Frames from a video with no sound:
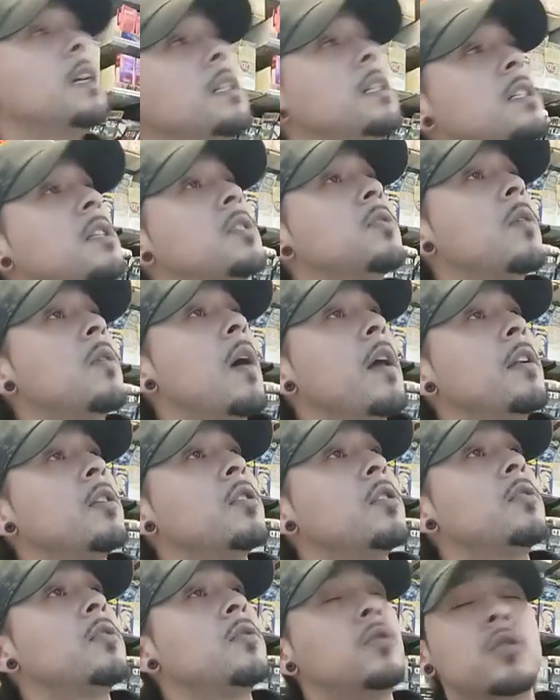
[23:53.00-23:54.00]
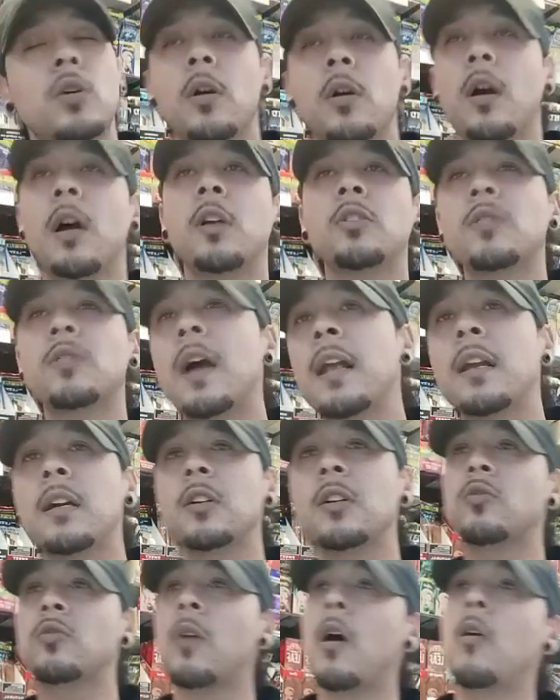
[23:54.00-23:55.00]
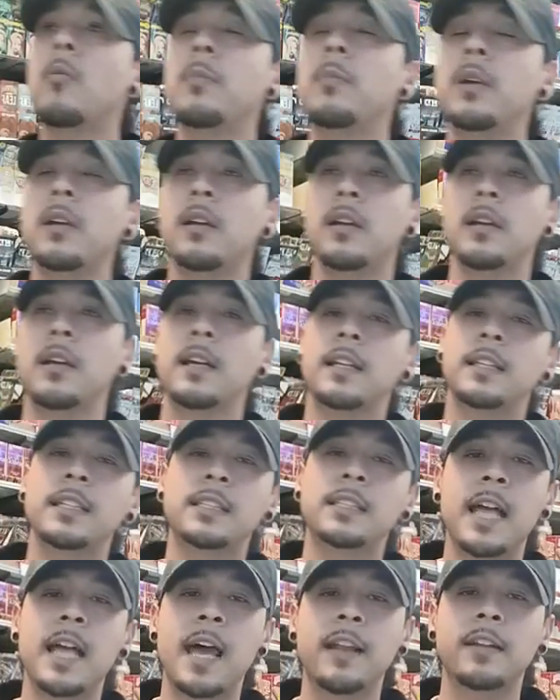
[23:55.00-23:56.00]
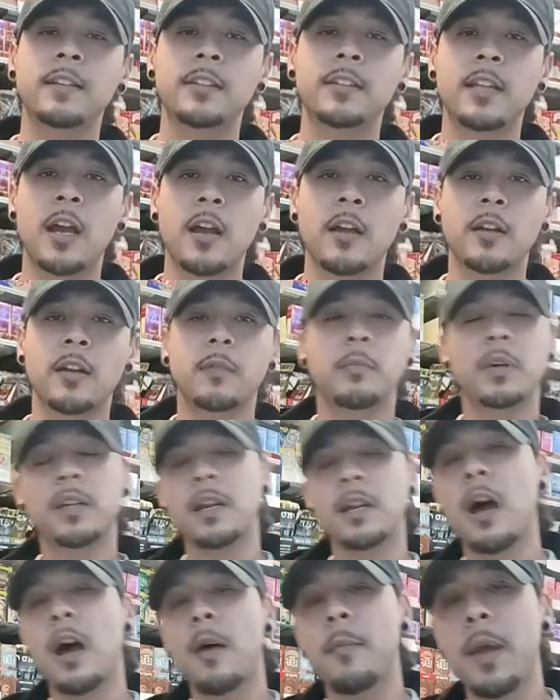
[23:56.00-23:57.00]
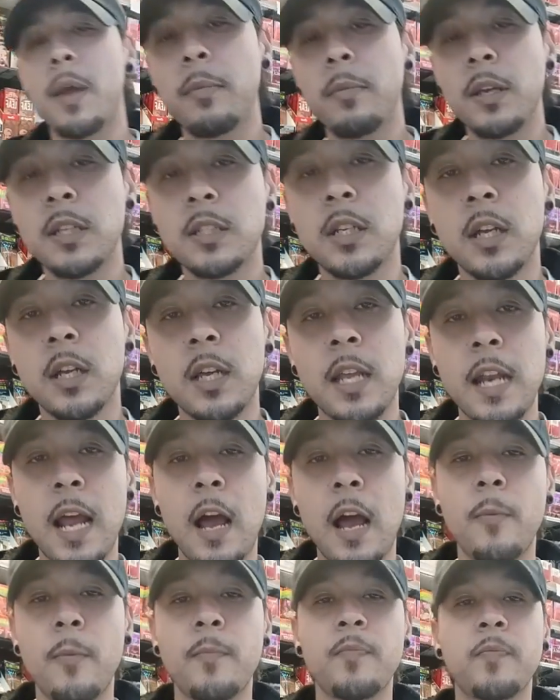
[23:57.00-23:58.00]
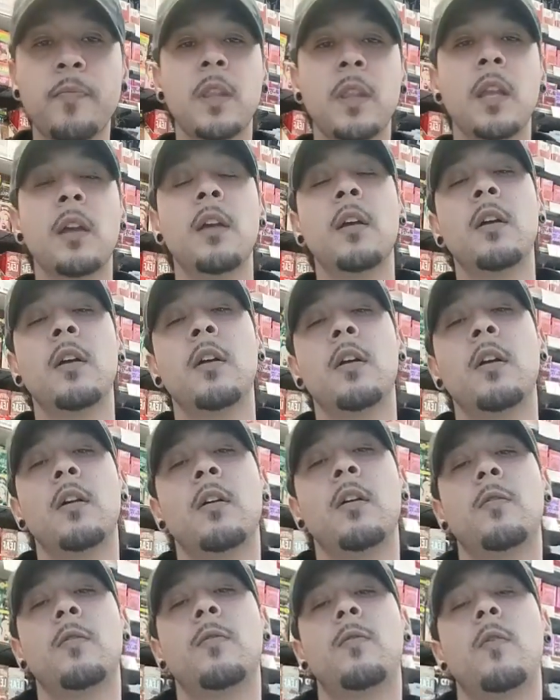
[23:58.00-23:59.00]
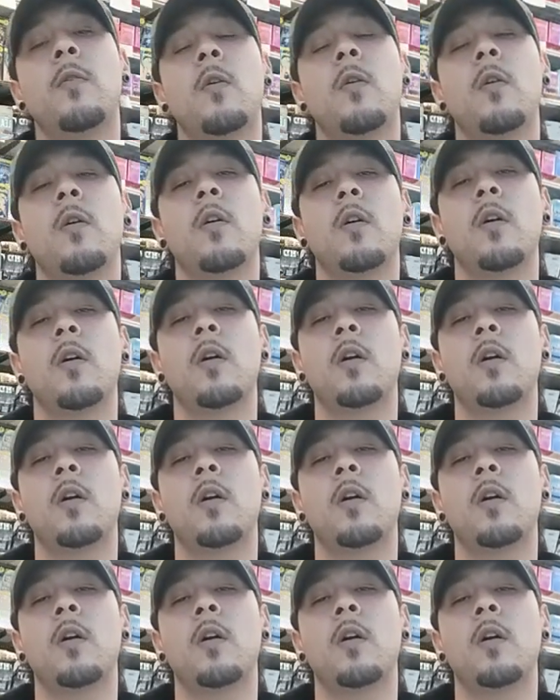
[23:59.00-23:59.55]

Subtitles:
just trying to control me. This, that, and third. But nah, maybe he's looking out for